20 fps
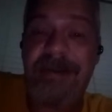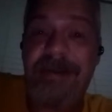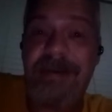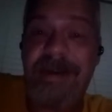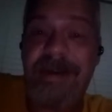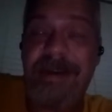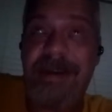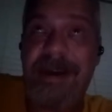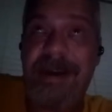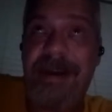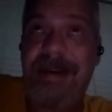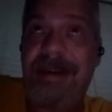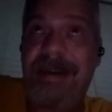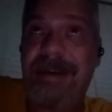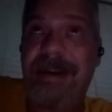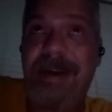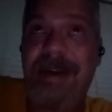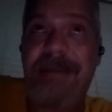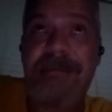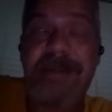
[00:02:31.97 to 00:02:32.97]
I mean, like,
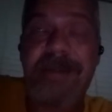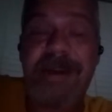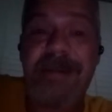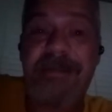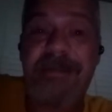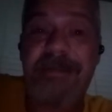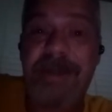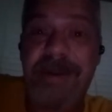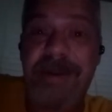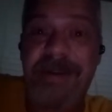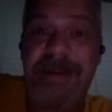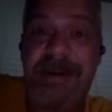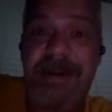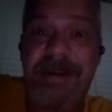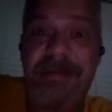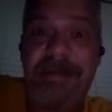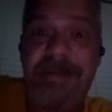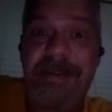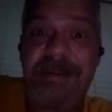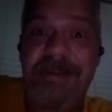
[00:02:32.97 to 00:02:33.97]
and be pissed
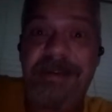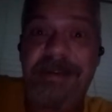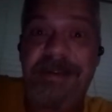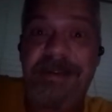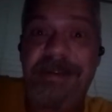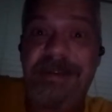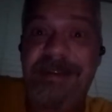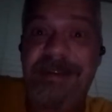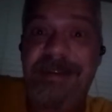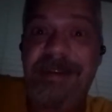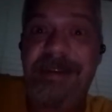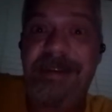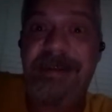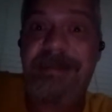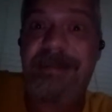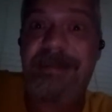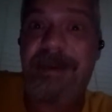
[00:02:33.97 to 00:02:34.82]
off at you and stuff.